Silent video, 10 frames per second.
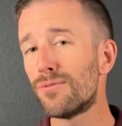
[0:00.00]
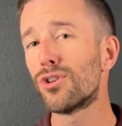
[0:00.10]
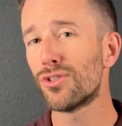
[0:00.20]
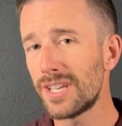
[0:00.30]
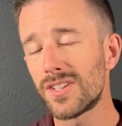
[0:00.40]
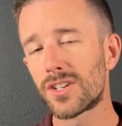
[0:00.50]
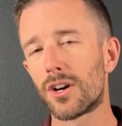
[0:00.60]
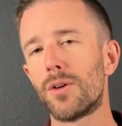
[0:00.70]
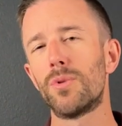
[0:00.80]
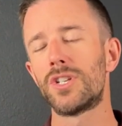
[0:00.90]
of your lease
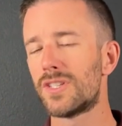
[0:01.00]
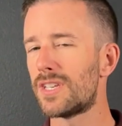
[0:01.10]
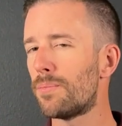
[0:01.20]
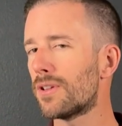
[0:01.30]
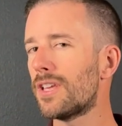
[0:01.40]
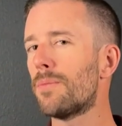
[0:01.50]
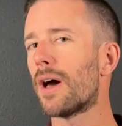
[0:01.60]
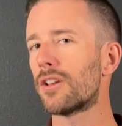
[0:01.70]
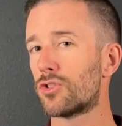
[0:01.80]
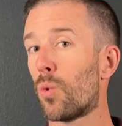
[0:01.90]
term, which is typically
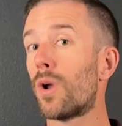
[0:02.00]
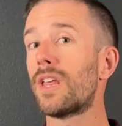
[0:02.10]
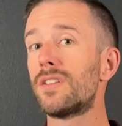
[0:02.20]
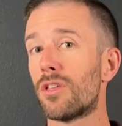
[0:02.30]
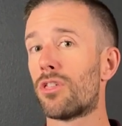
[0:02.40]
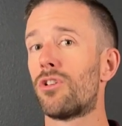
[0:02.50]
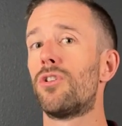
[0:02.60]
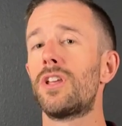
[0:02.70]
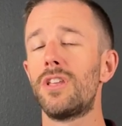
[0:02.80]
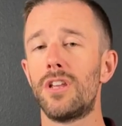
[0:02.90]
about a 20 to
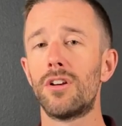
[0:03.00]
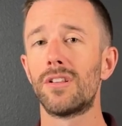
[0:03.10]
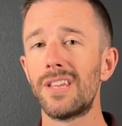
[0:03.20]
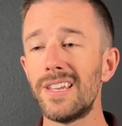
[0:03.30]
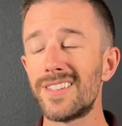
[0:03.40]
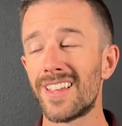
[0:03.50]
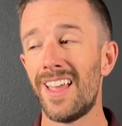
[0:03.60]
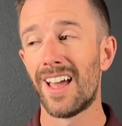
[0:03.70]
30 year lease,